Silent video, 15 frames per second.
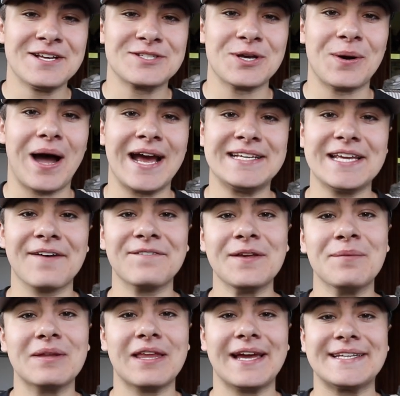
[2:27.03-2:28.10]
So I
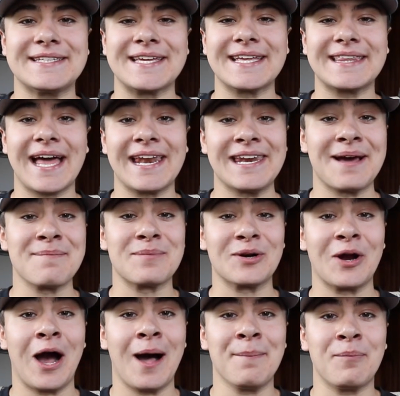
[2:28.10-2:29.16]
definitely would like to get that
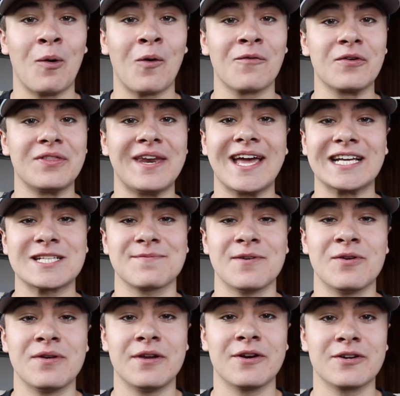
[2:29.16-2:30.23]
number up over the next
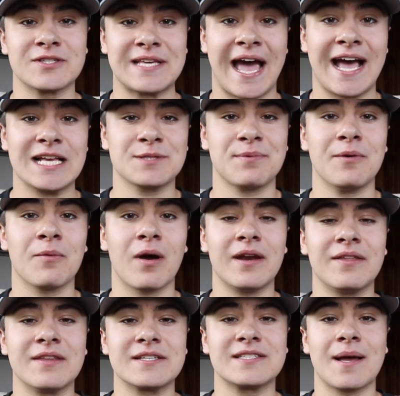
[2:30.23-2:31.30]
few years as we
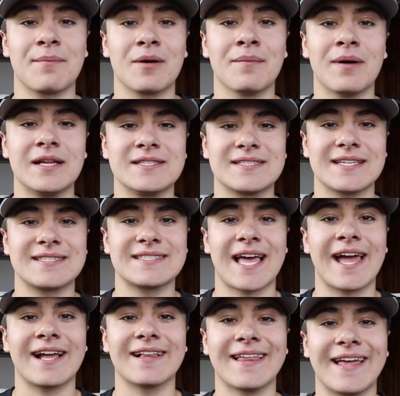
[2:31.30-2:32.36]
run in the summer months at
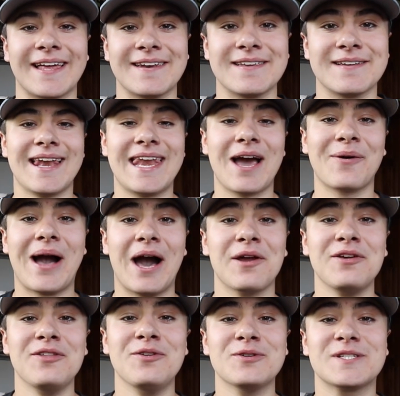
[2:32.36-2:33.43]
Cycleland. Now,
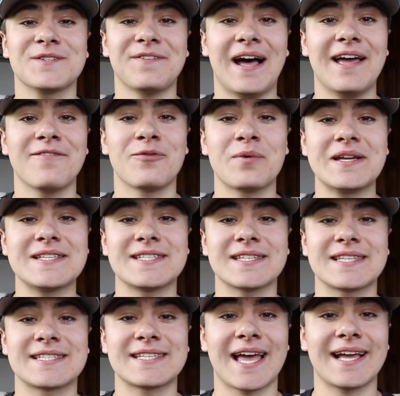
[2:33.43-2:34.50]
out of those five wins at
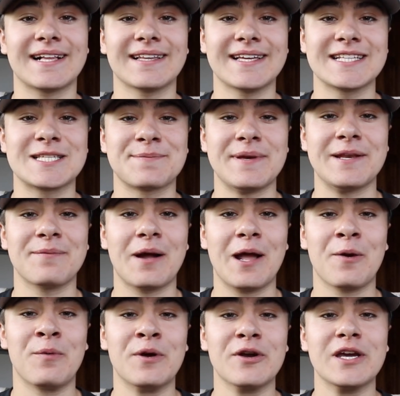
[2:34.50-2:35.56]
the Cycleland
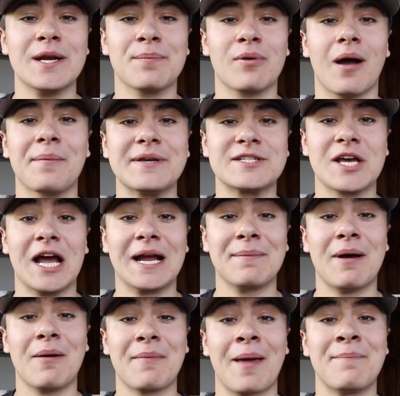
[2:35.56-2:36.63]
Speedway, we're going to probably talk
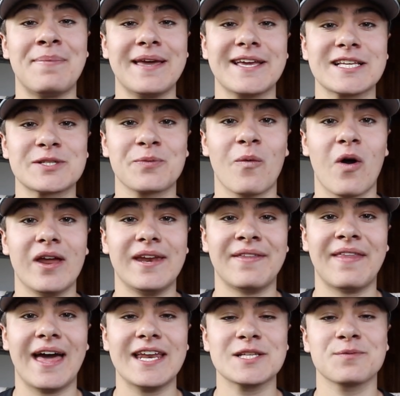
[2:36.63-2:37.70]
about my biggest one,
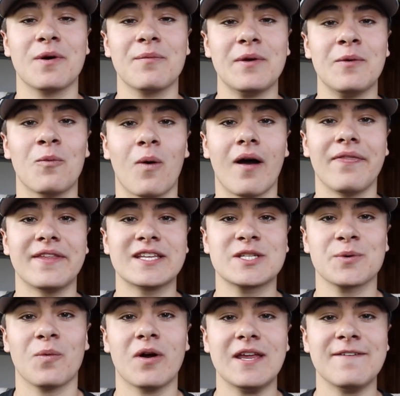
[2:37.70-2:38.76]
and that is when we won the
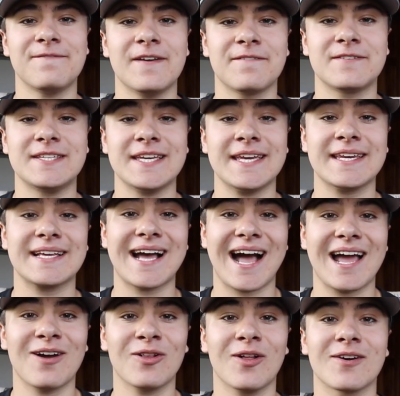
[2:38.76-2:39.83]
2015
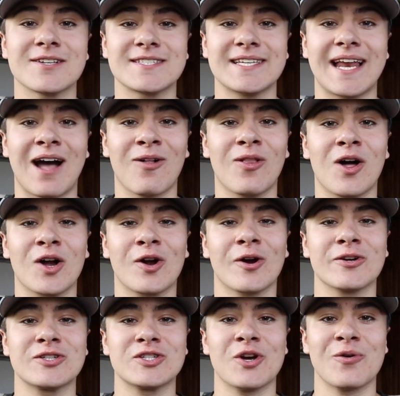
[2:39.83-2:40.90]
Kyle Larson Outlaw
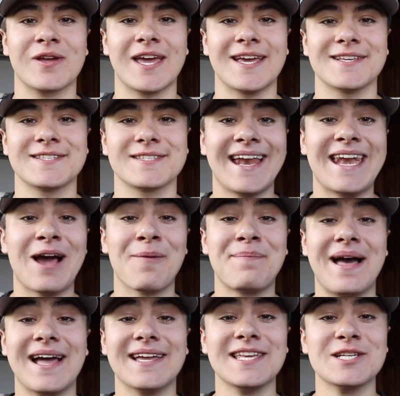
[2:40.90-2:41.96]
Kart Showcase. Now,
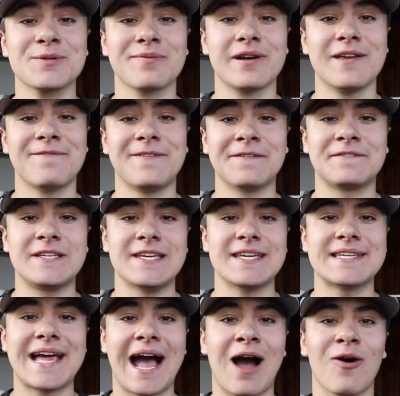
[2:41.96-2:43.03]
back in
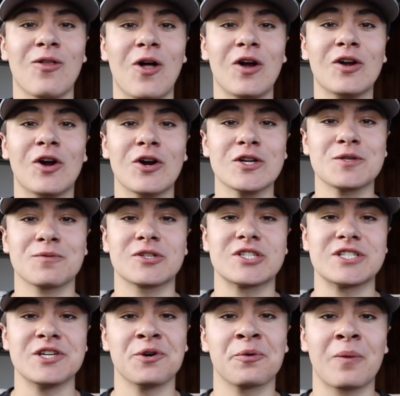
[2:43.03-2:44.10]
2015, outlaw karts were
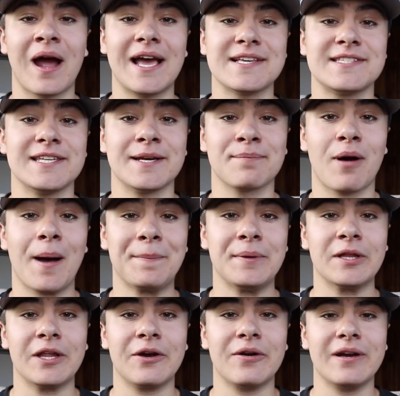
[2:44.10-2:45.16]
still rising in
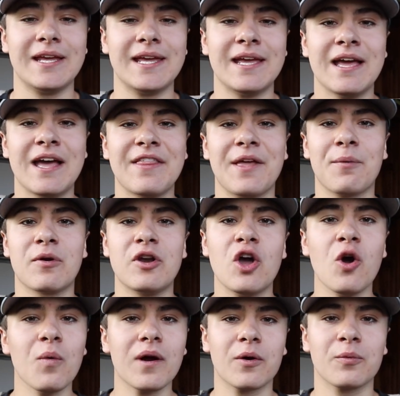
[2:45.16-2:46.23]
popularity. They were
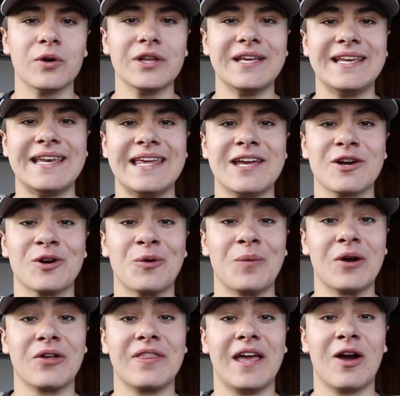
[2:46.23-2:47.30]
nowhere really near
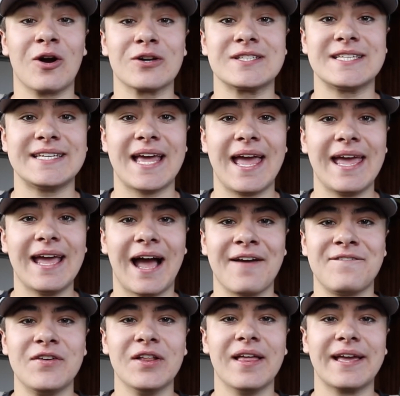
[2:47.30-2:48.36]
where they are today. I
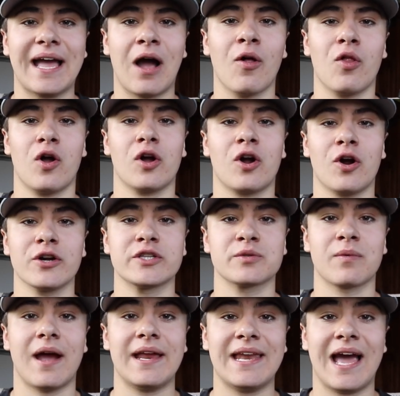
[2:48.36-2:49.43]
feel like outlaw
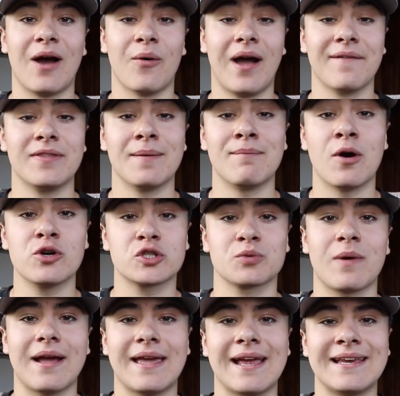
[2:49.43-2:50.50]
karts right now have the
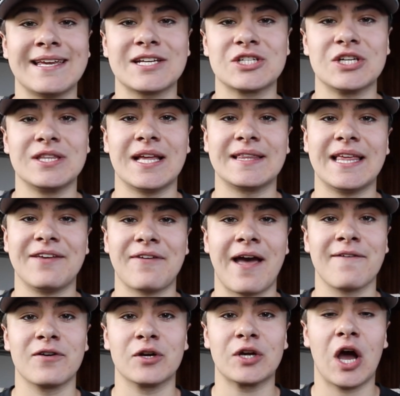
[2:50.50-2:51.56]
most recognition that they've
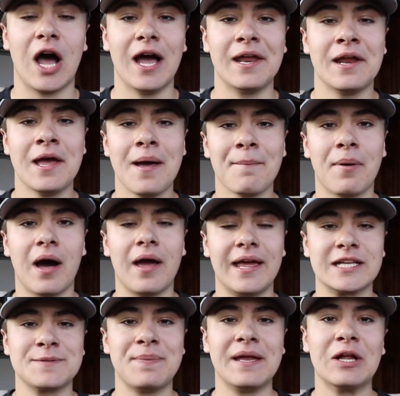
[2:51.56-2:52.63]
ever got, but
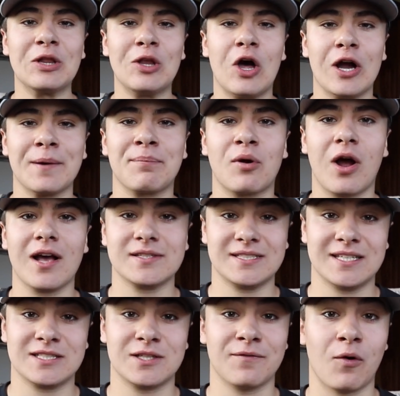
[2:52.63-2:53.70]
it's been a long
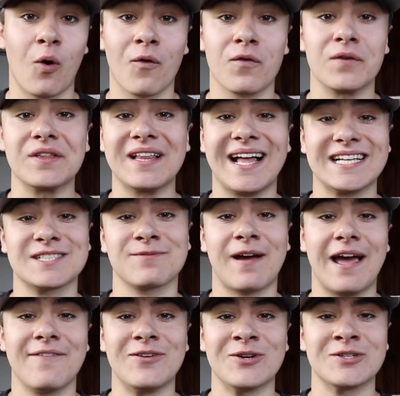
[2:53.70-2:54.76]
process of over the last
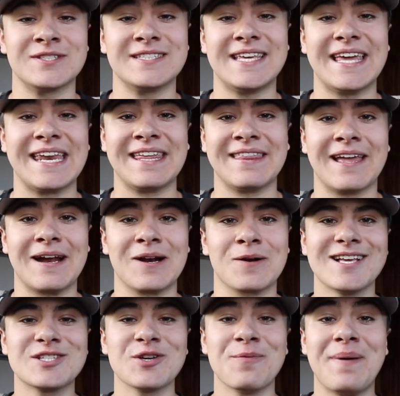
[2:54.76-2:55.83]
five years getting there.
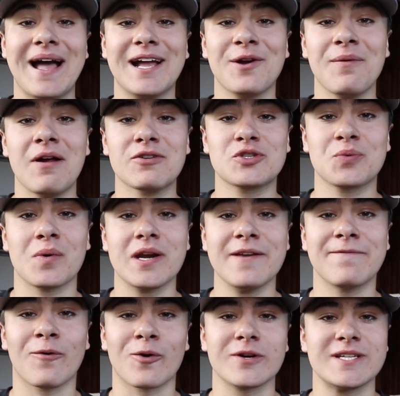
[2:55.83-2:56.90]
So back around
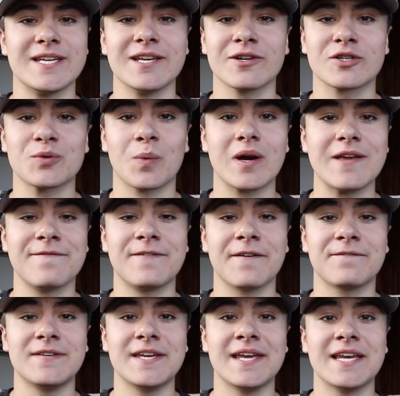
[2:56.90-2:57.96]
2014 or
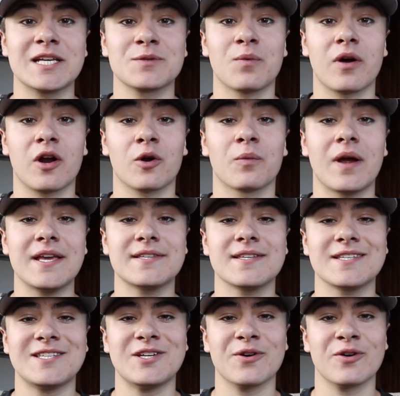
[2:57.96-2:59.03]
2015 is when our
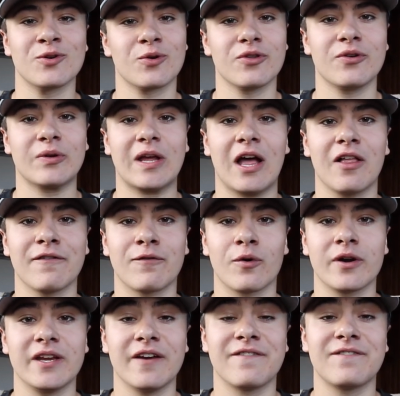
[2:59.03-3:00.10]
races here in Northern
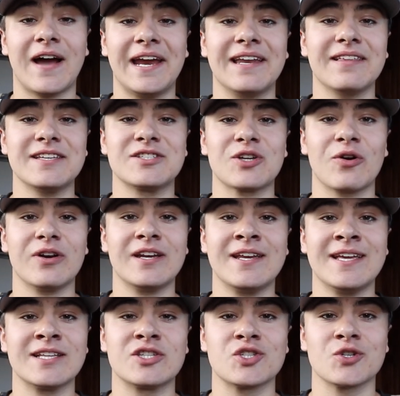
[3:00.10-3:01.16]
California finally started to get